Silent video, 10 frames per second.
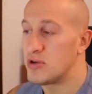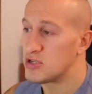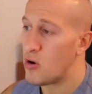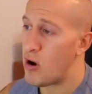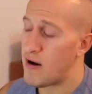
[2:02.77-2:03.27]

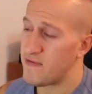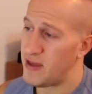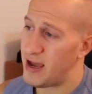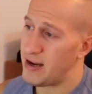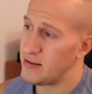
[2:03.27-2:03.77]
go off
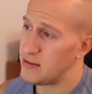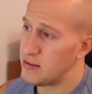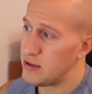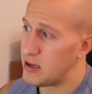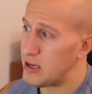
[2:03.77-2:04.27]
that,
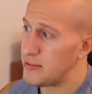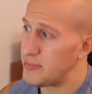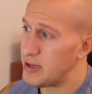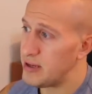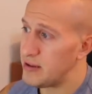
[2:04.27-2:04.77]

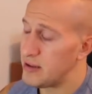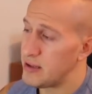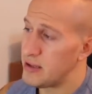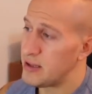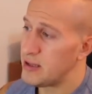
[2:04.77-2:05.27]
but
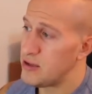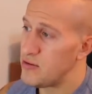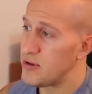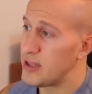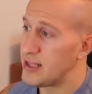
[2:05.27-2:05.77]

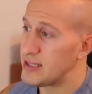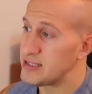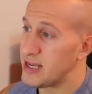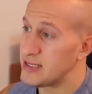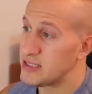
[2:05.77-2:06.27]
that's
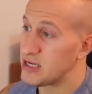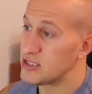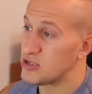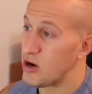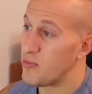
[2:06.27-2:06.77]
against a good
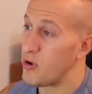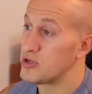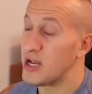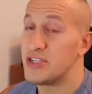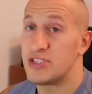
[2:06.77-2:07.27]
starting point.
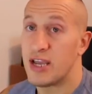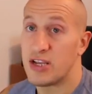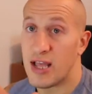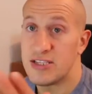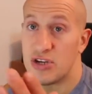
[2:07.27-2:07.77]
So
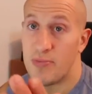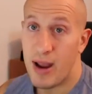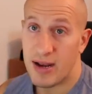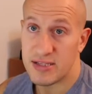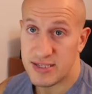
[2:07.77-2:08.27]
that's your
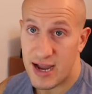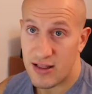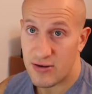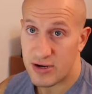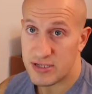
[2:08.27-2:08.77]
maintenance
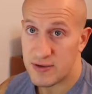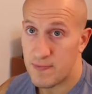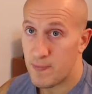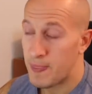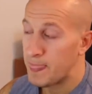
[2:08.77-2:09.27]
calories.
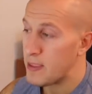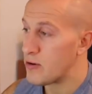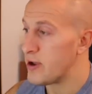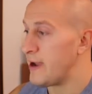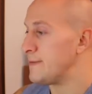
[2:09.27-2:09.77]

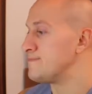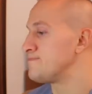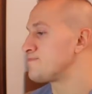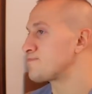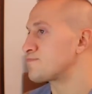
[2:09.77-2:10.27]
Okay.
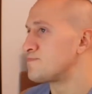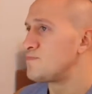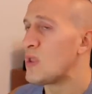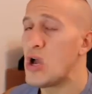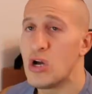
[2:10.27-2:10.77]

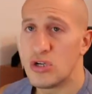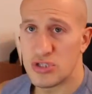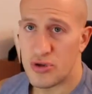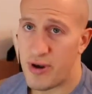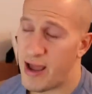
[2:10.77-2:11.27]

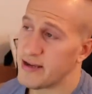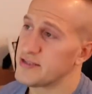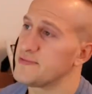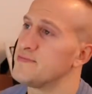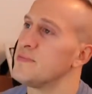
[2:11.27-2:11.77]
So
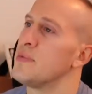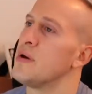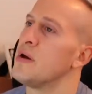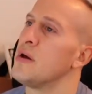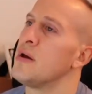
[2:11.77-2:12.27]
next,
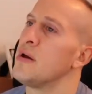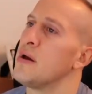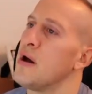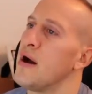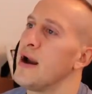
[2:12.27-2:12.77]

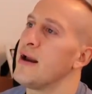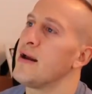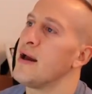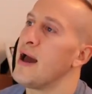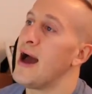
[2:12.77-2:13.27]
all right,
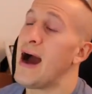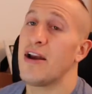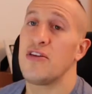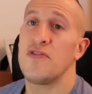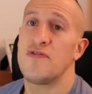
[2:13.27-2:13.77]
how do
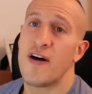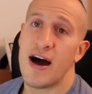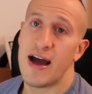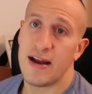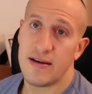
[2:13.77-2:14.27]
you
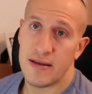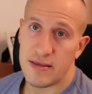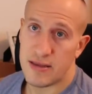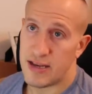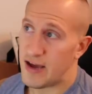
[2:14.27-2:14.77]
find
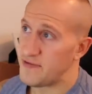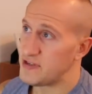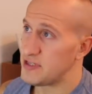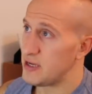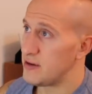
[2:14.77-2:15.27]
the
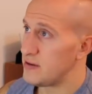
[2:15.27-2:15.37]
deficit?